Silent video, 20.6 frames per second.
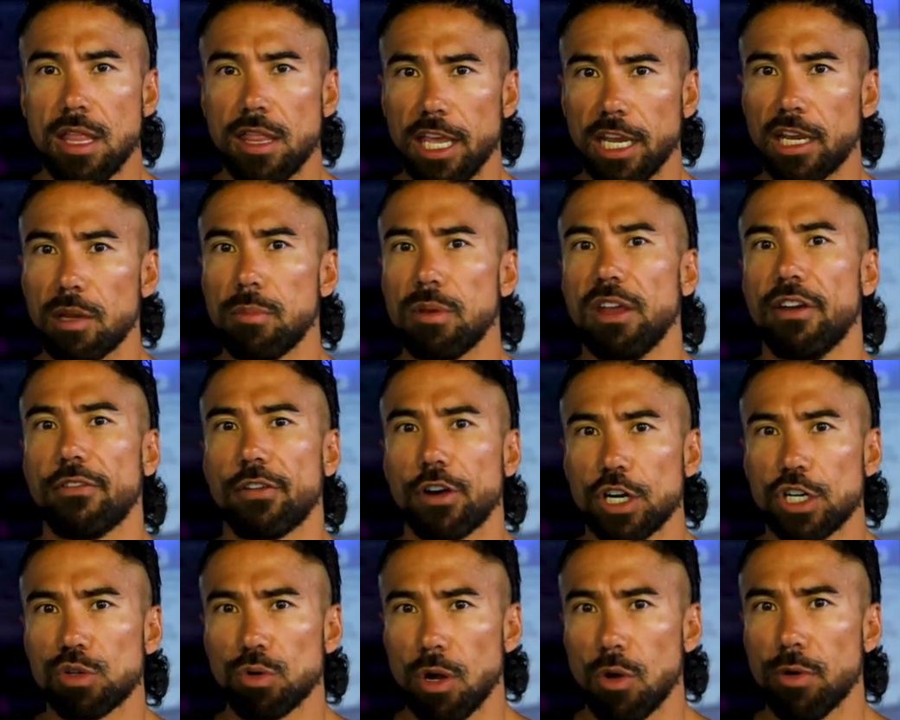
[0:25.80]
they can be a
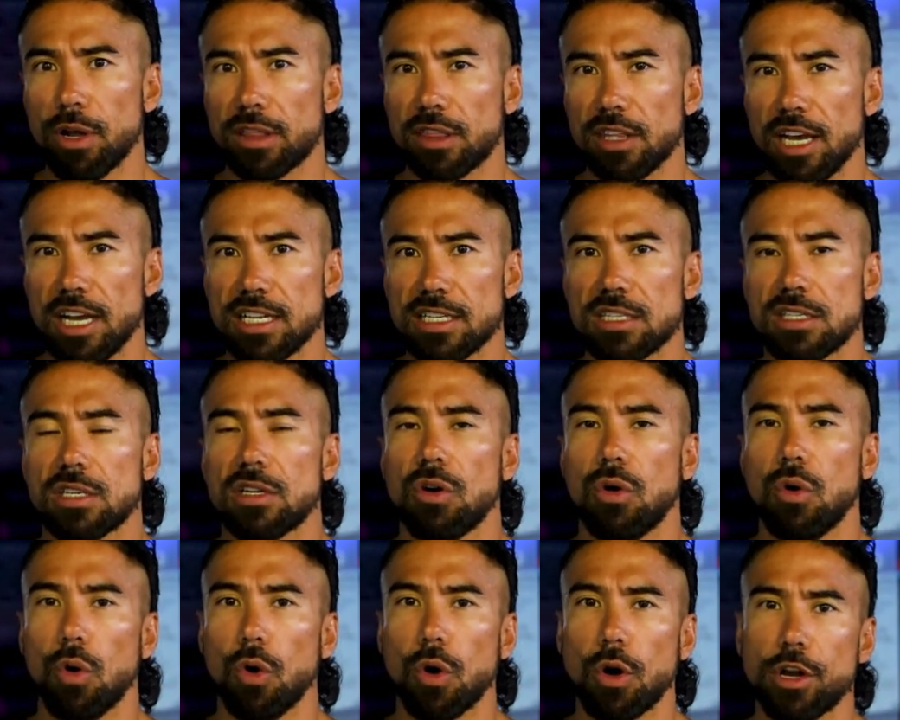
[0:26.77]
virtual with us,
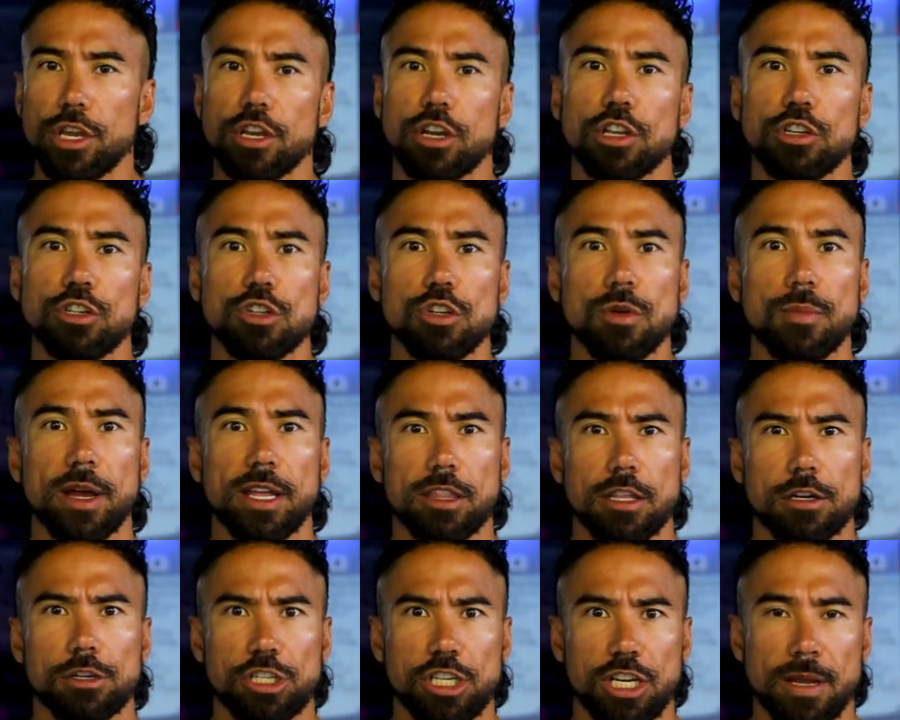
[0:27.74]
or you can do them at
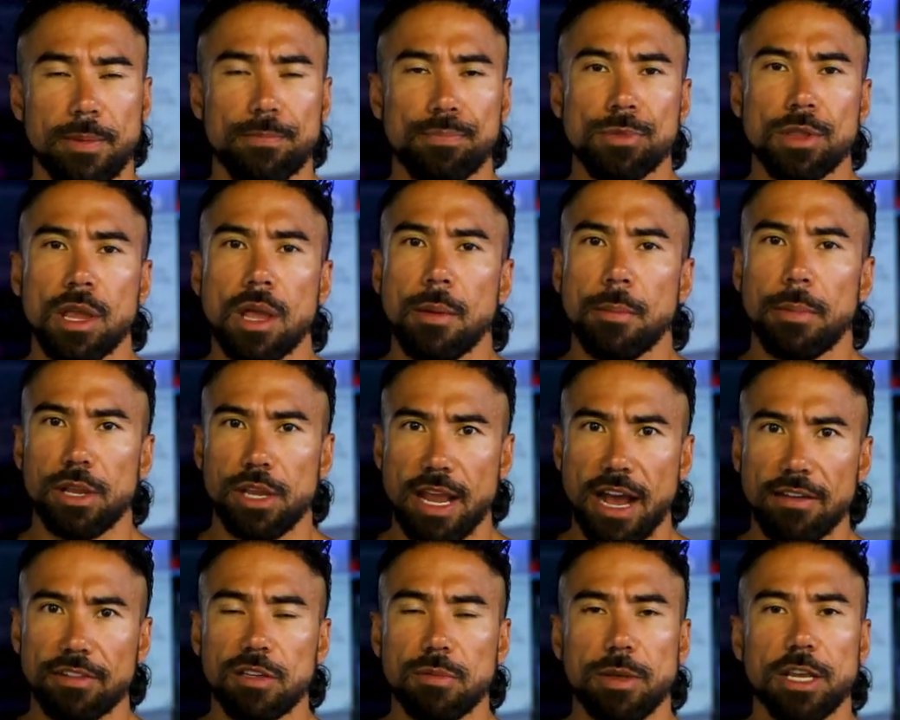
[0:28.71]
their gym, but you
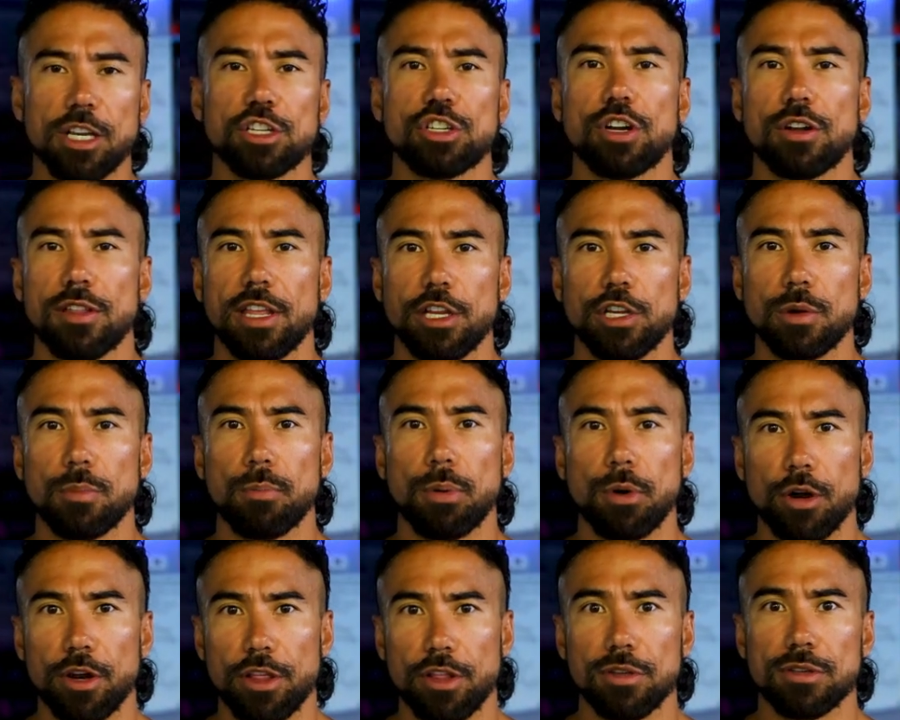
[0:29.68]
have to make sure that you're
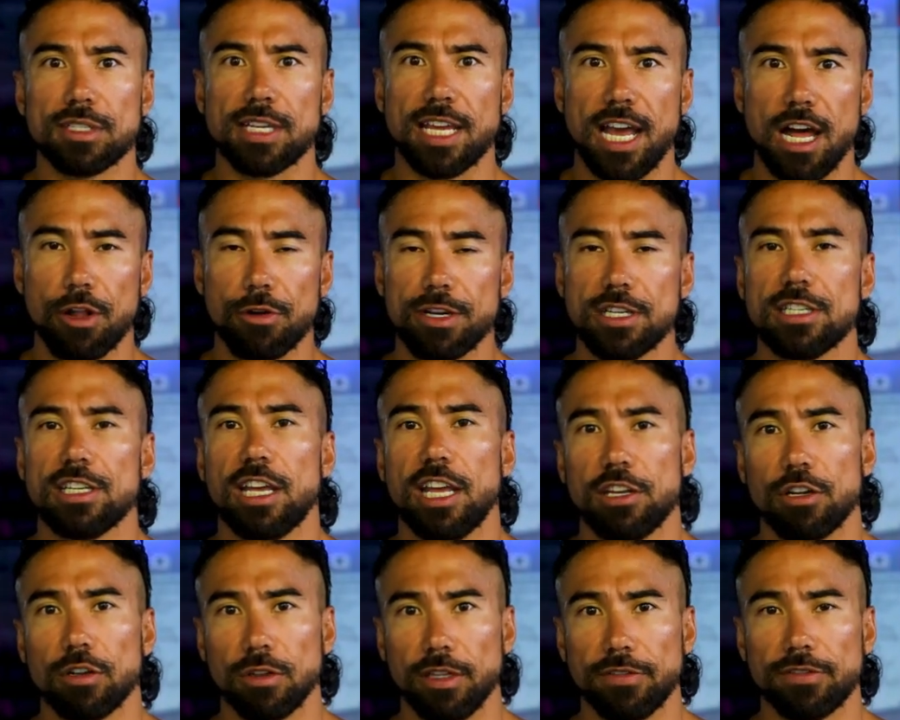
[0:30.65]
burning those calories
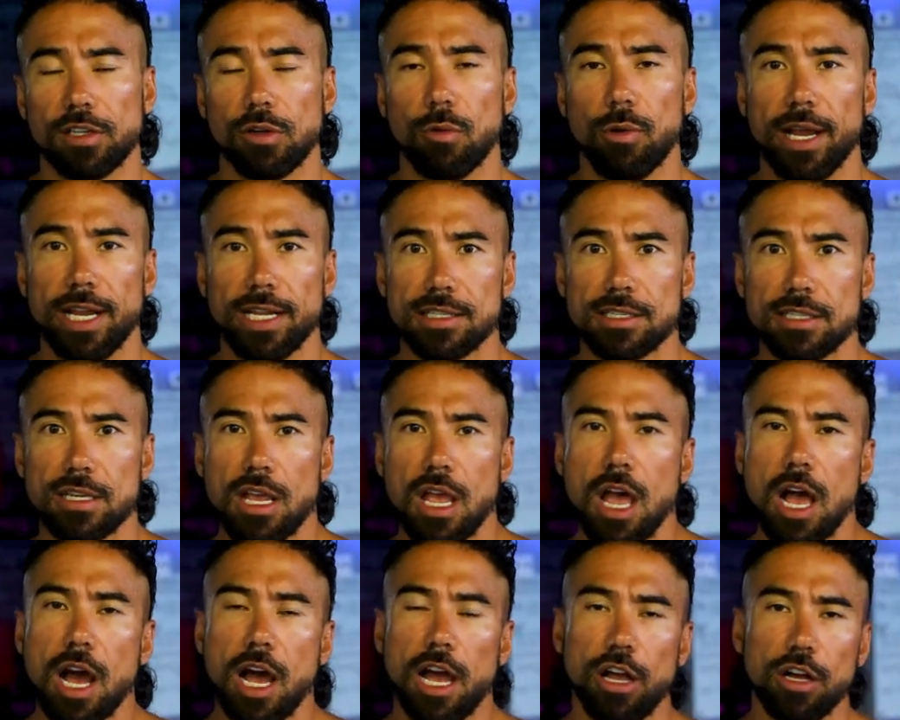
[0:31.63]
and you're lifting weights.
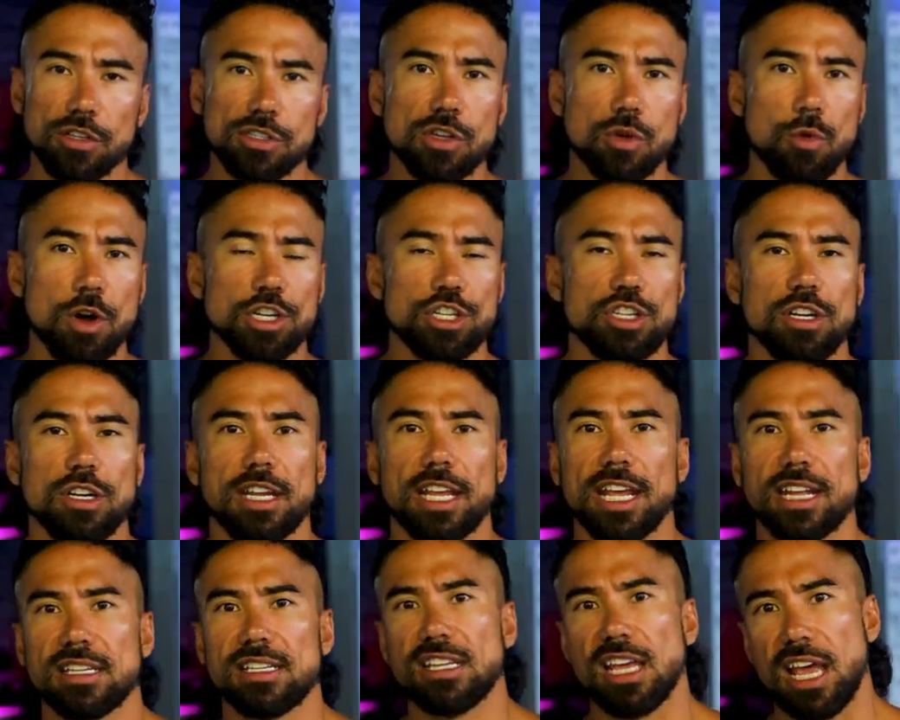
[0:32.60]
I also want you to
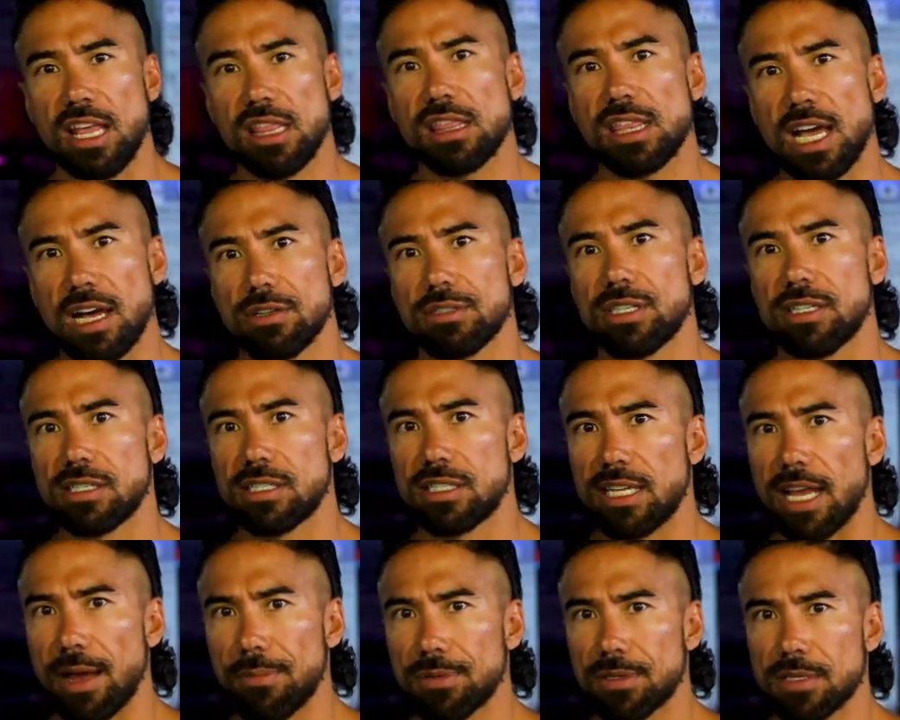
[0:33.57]
get 10,000
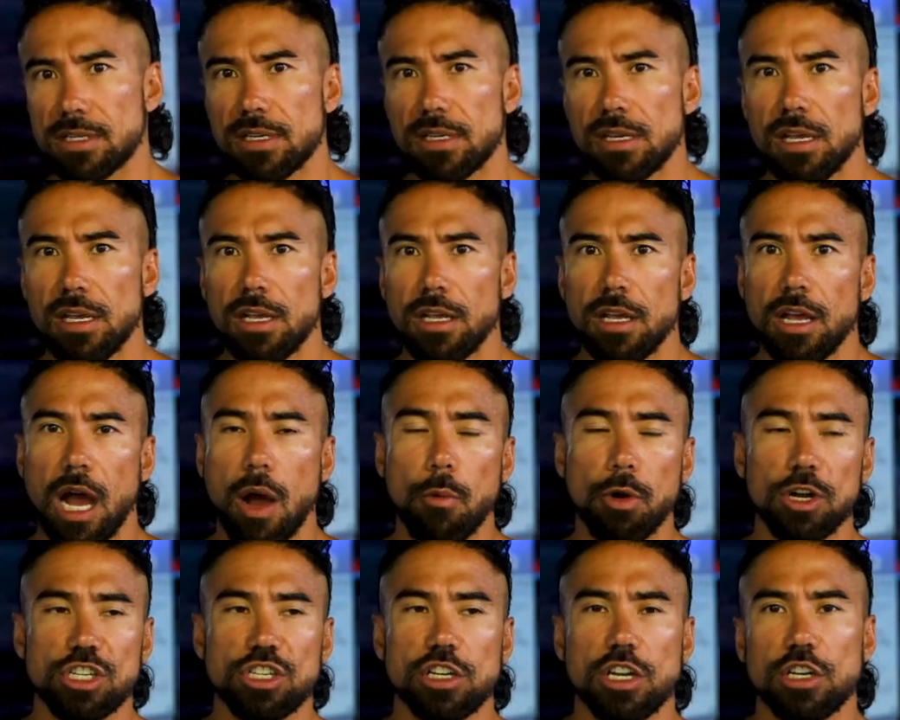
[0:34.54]
steps. I
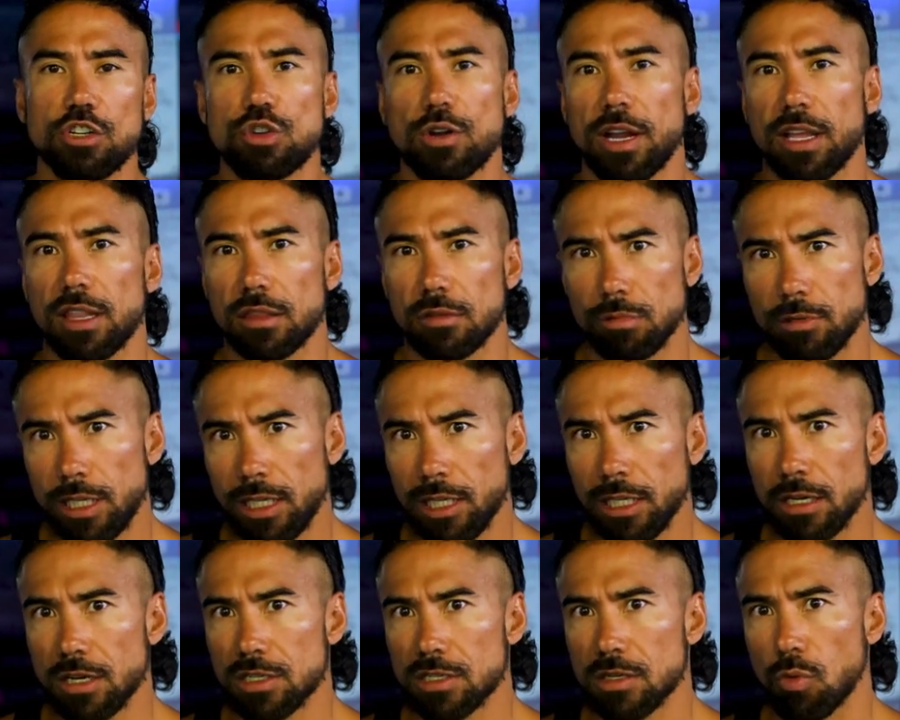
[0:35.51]
want you to drink three
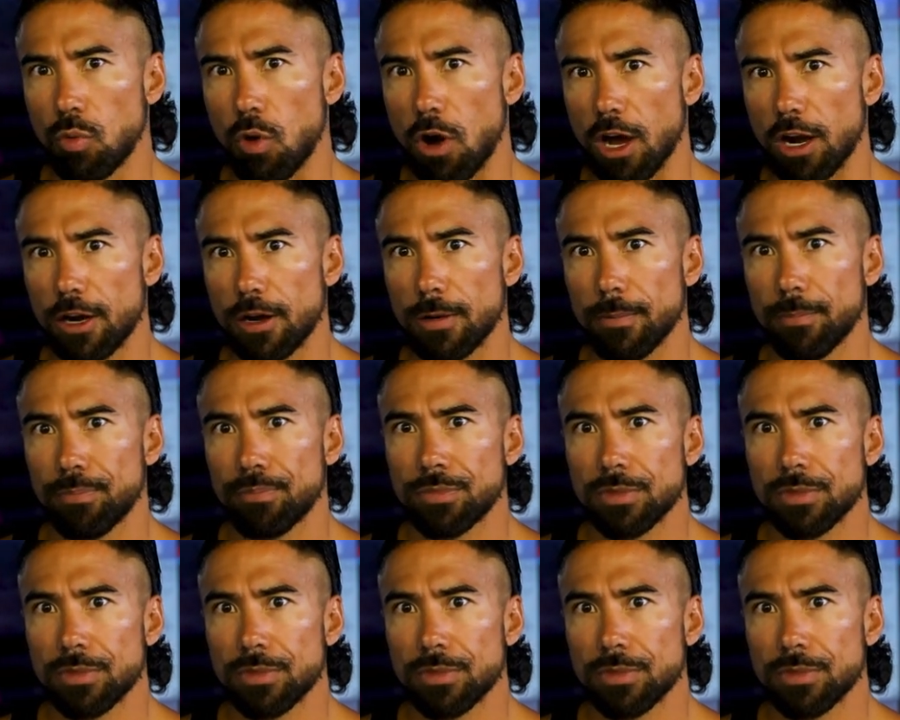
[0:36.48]
liters of water